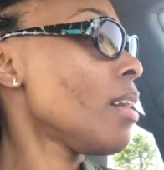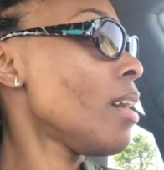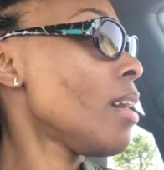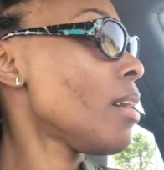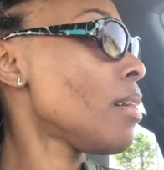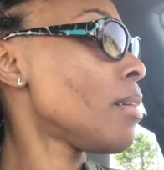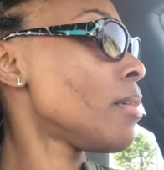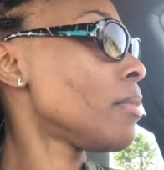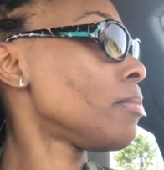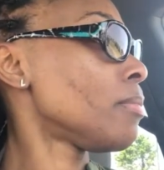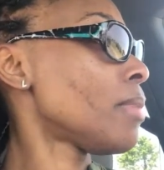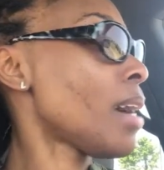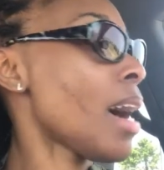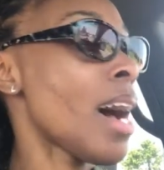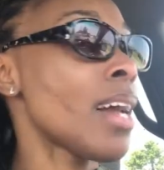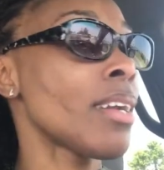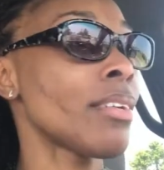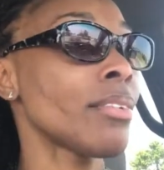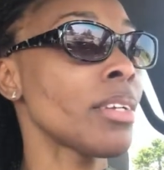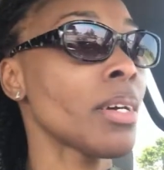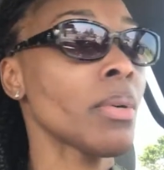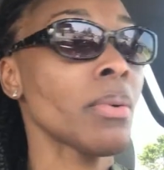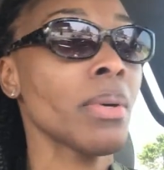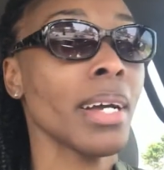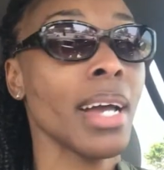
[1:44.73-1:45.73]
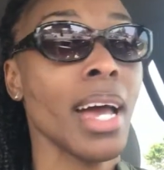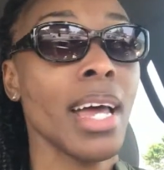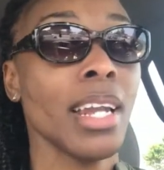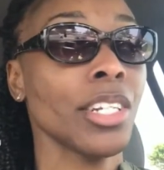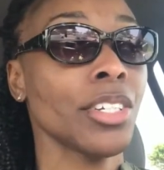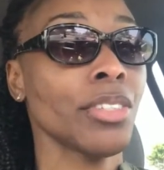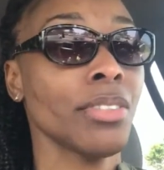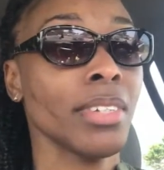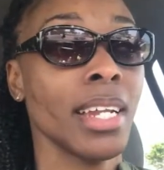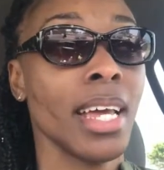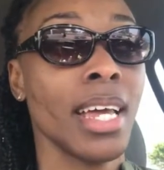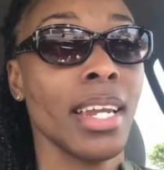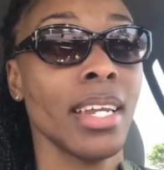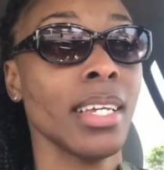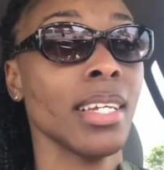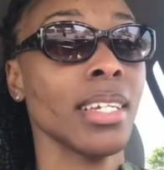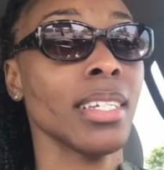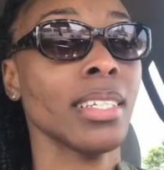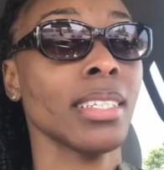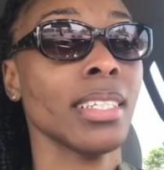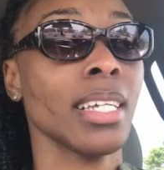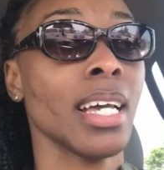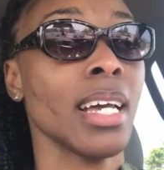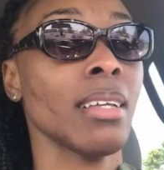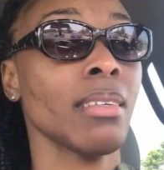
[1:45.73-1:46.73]
I don't know what kind of tree that
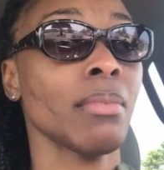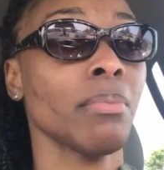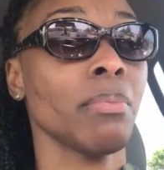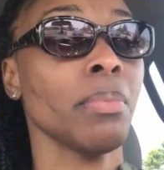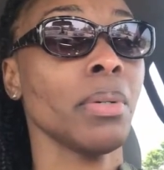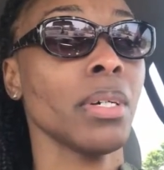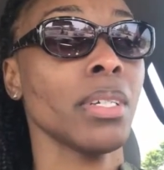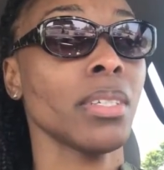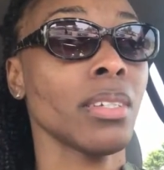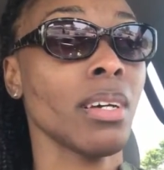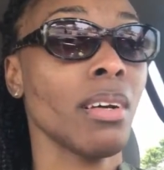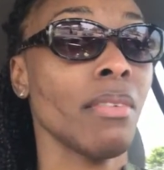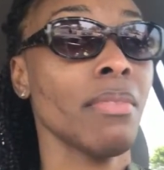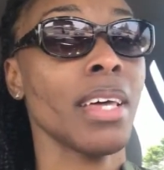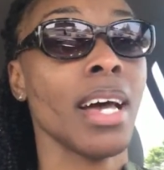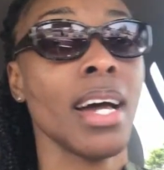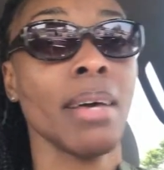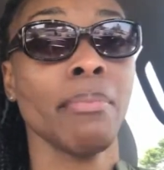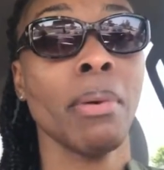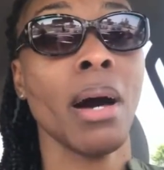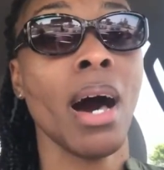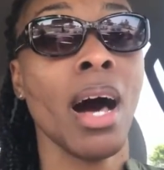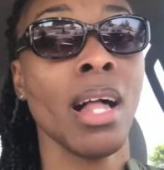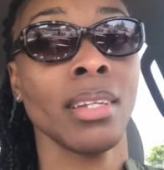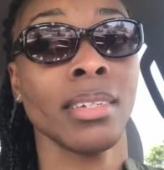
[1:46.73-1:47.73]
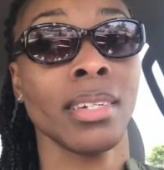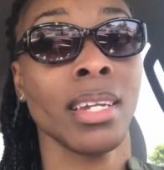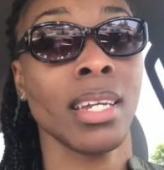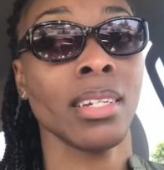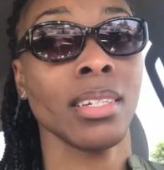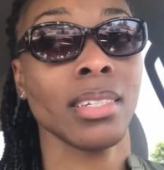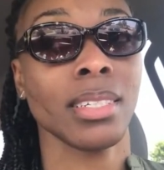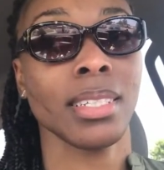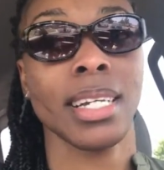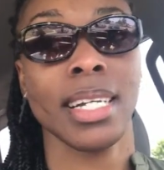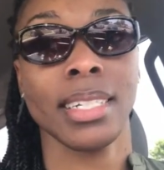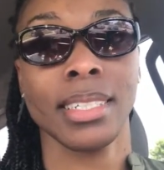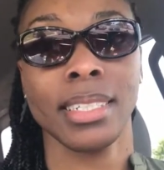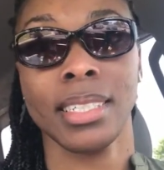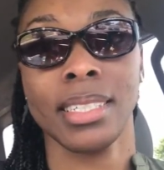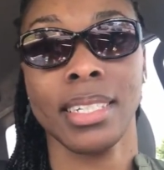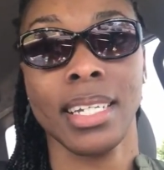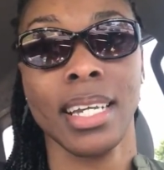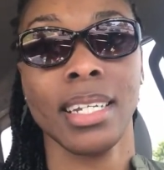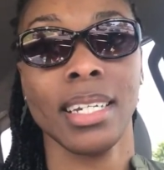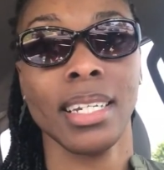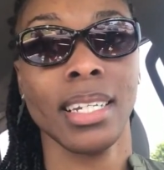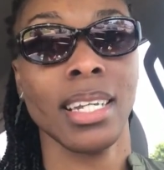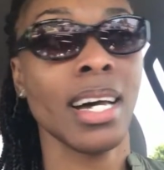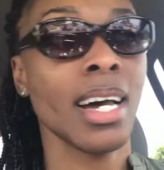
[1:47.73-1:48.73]
is that puts off that pollen that looks like the
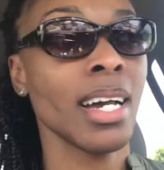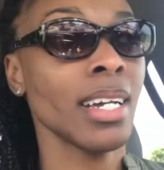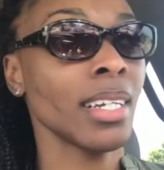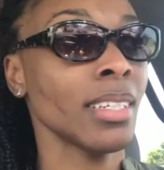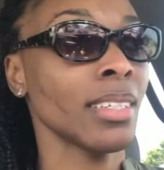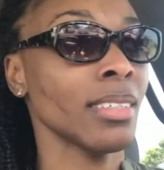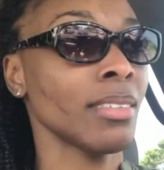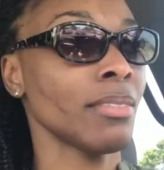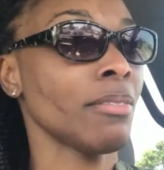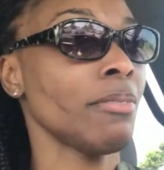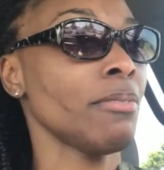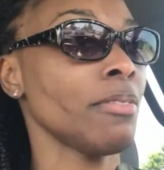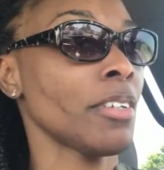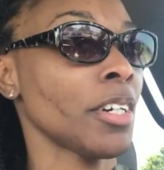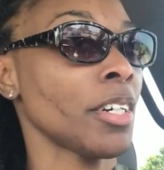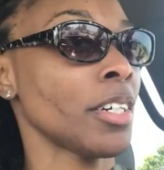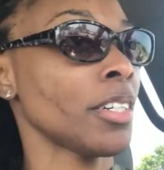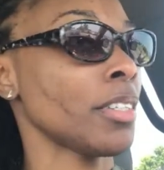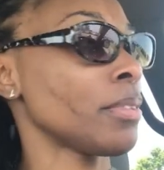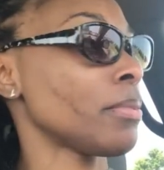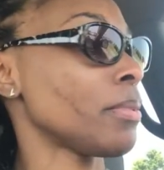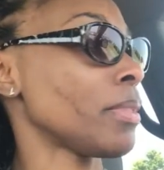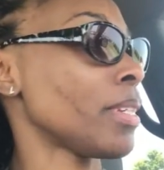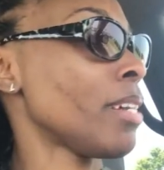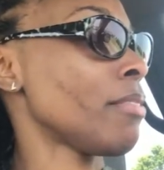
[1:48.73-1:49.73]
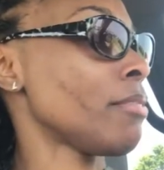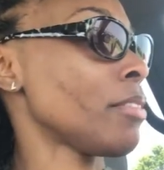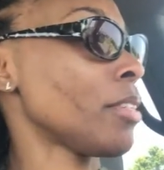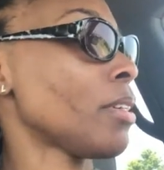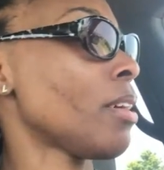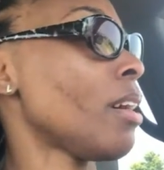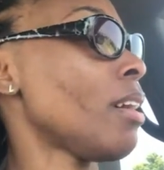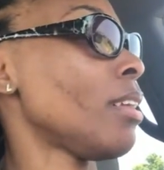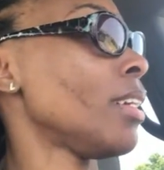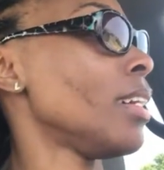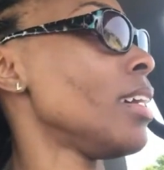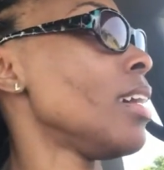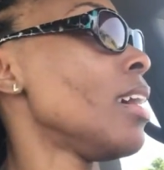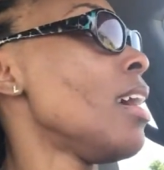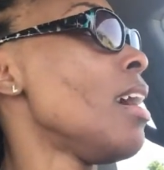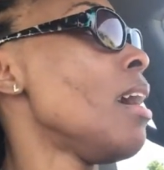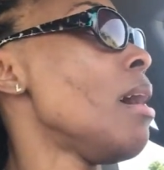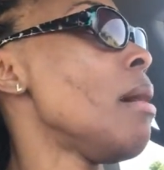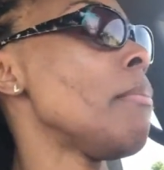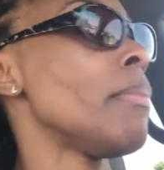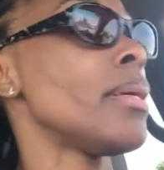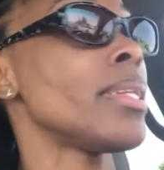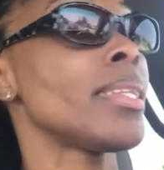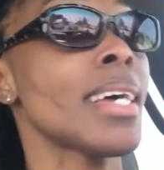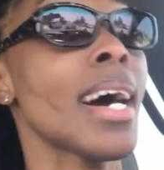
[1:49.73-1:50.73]
dandelion fir, whatever you call it.
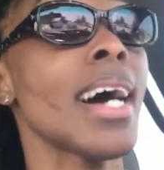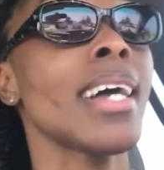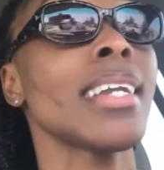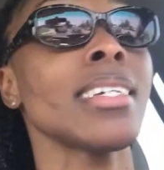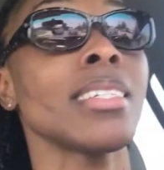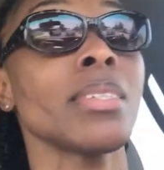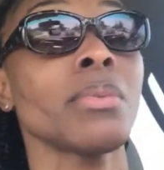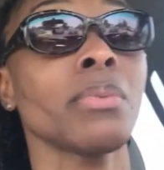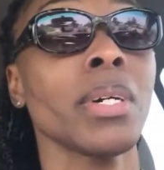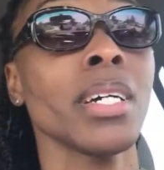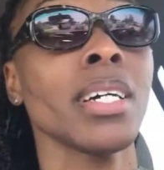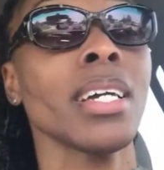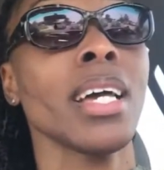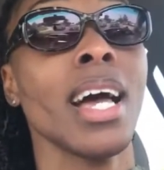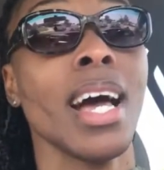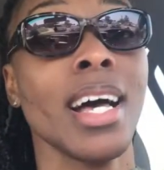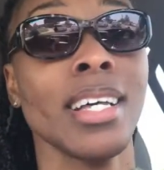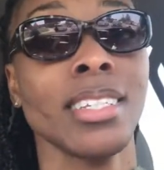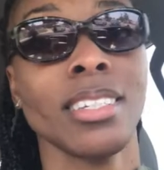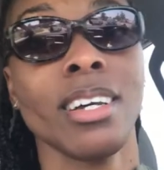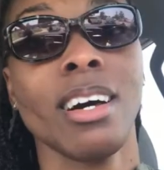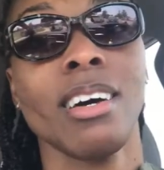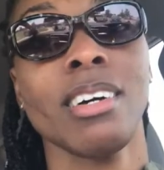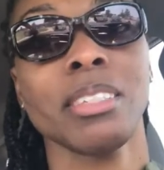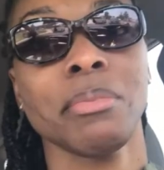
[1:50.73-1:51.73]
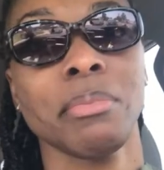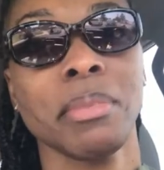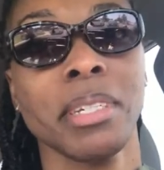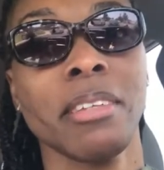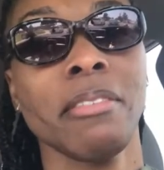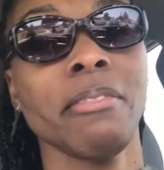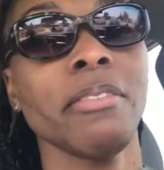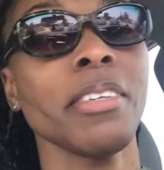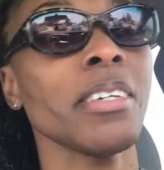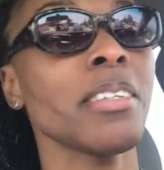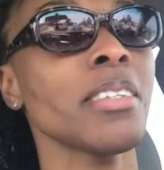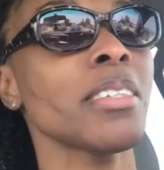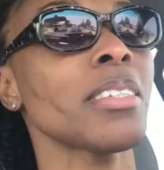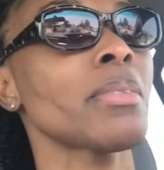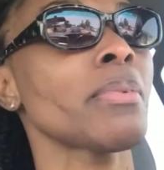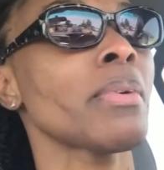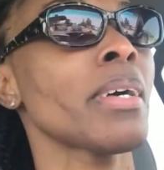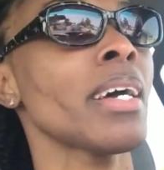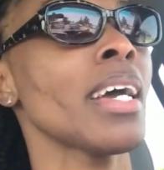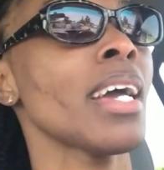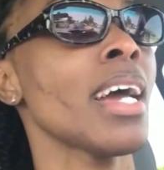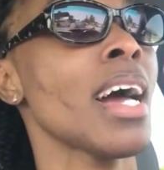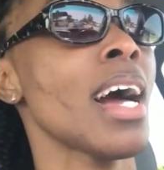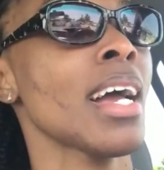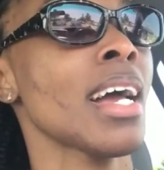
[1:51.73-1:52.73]
But that is what has caused me to feel this
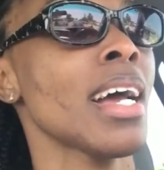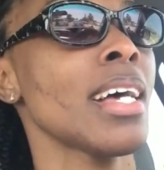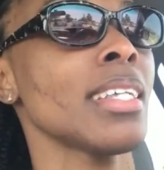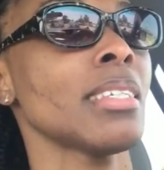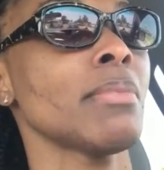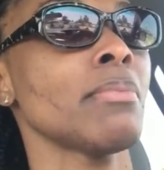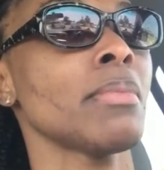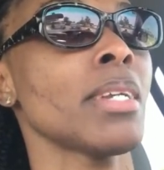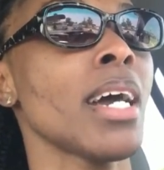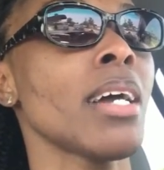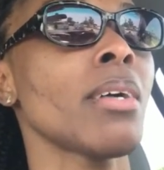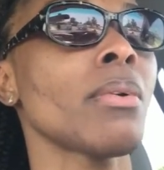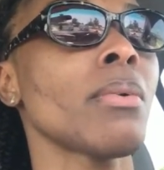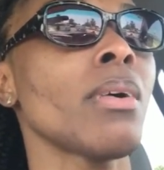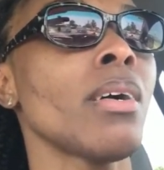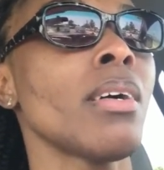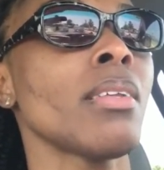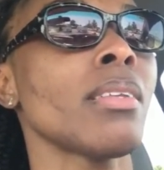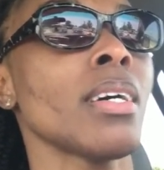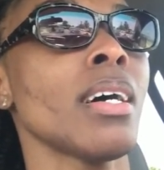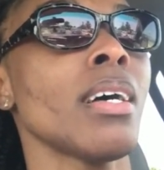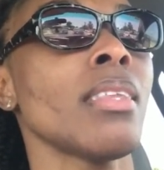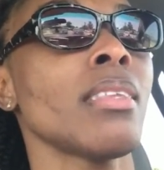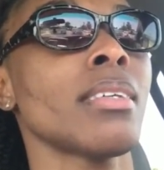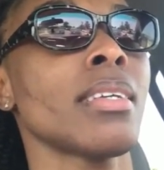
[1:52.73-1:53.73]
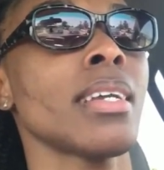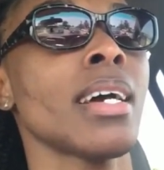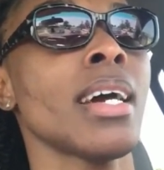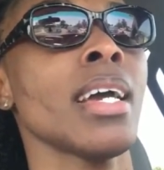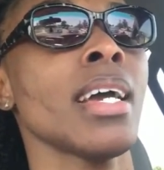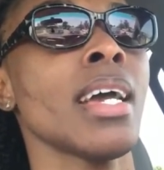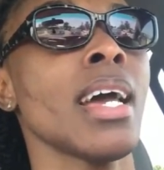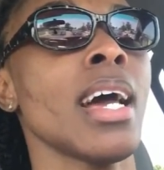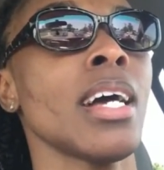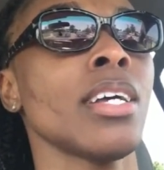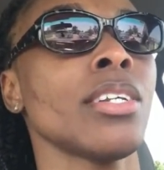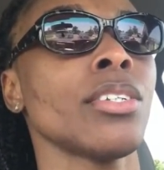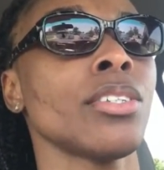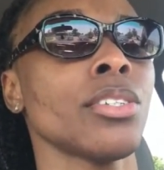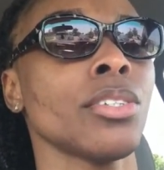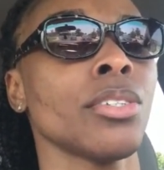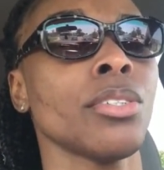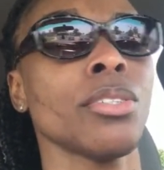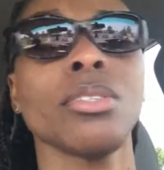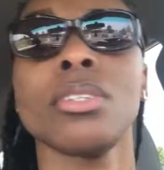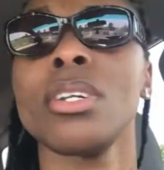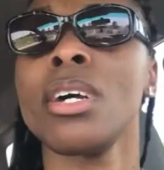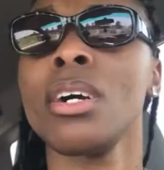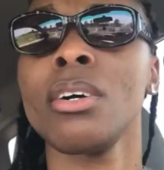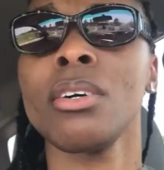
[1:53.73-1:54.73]
way. I got some NyQuil the other night, as
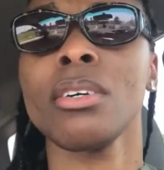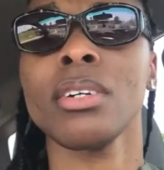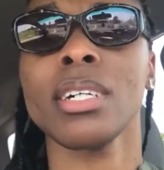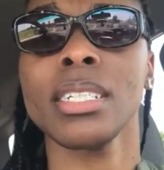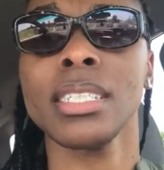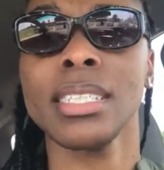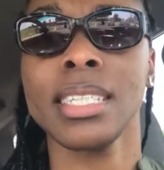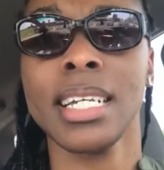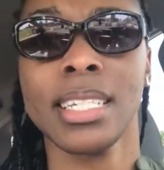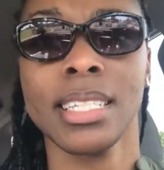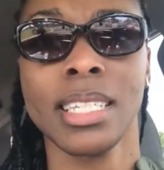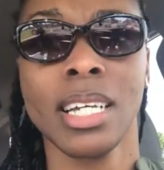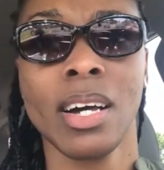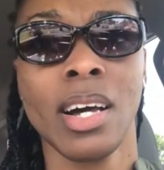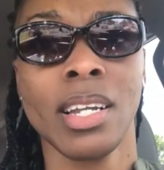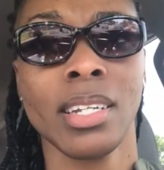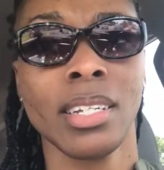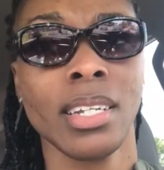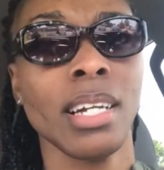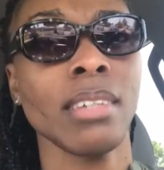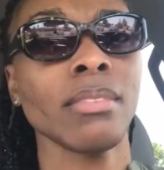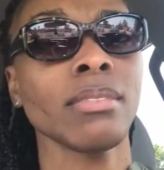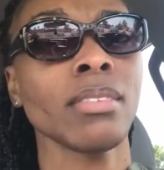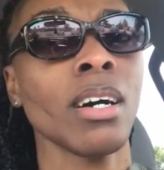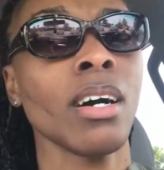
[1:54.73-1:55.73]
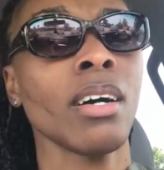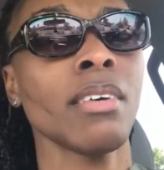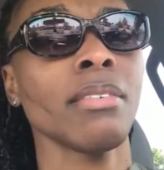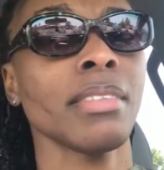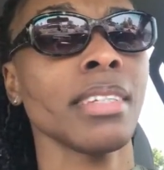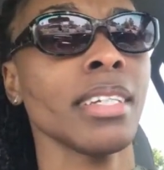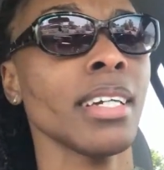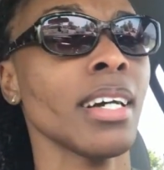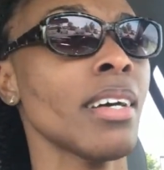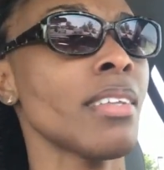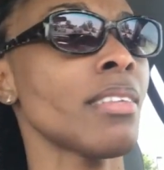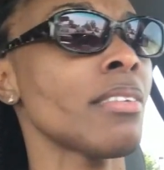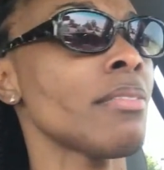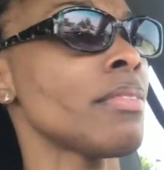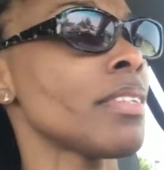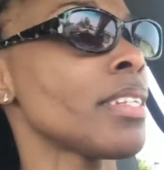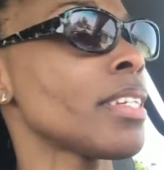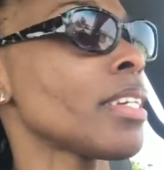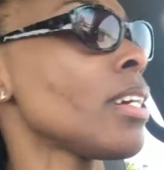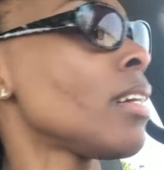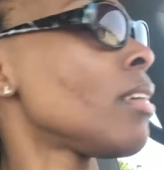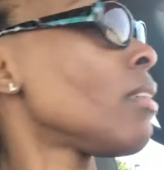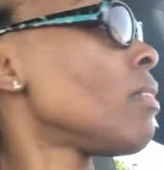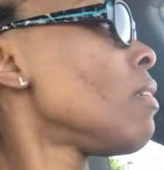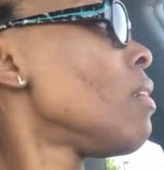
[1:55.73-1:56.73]
you know, because that's how I left off the other
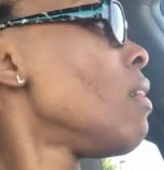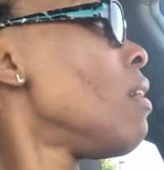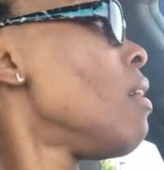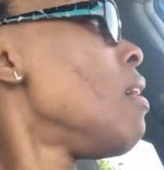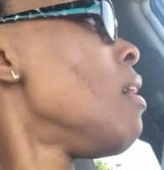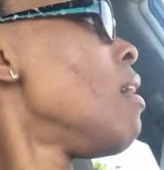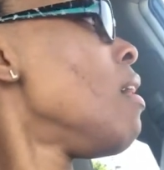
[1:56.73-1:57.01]
video,